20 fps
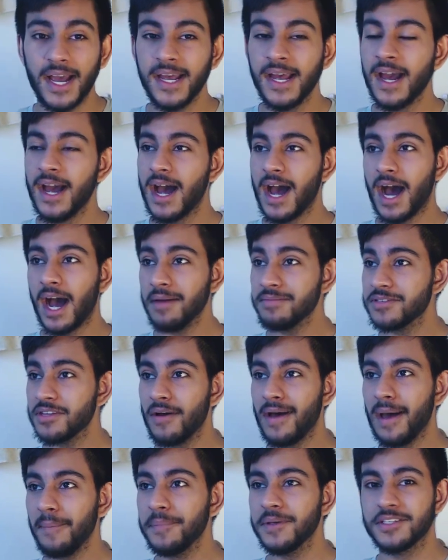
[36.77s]
I I'm
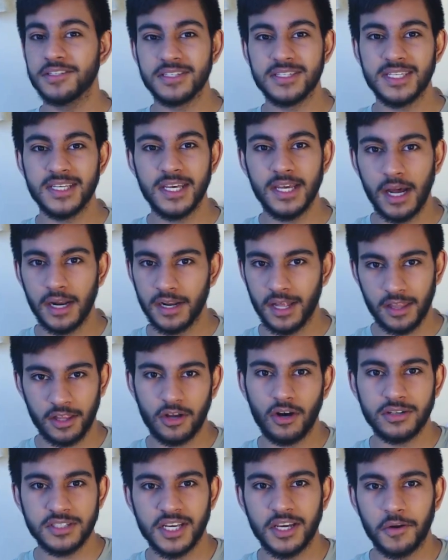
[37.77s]
so happy to see another
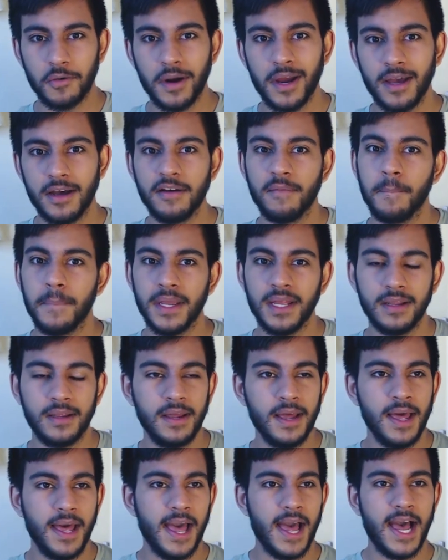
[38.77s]
content creator
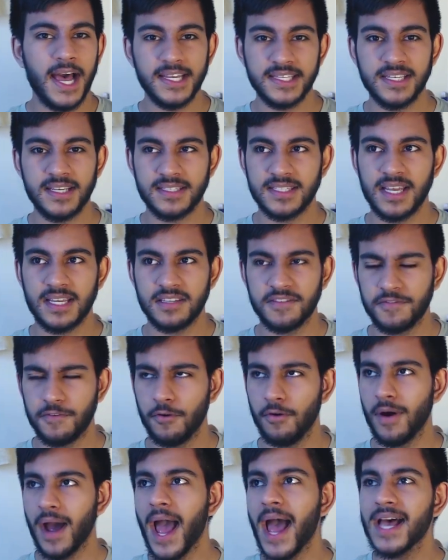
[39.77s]
be as
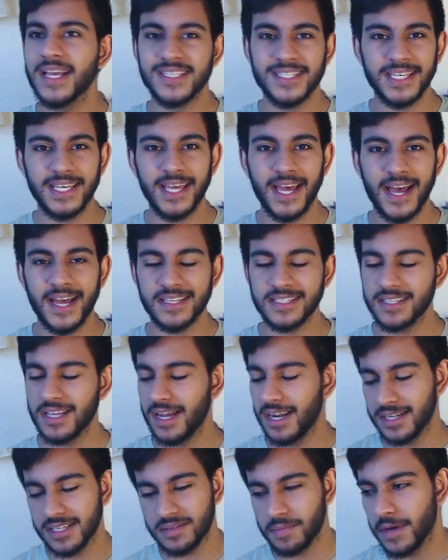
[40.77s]
successful as he has,
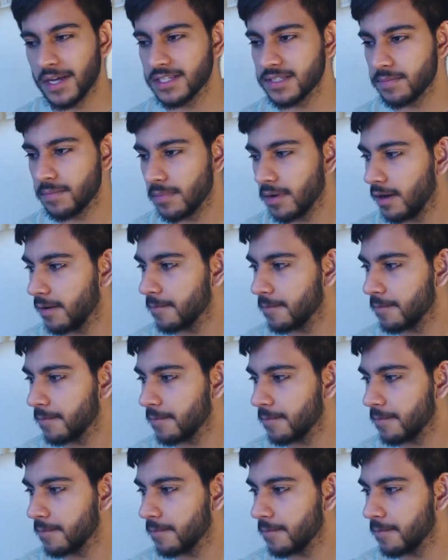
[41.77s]
and it's amazing.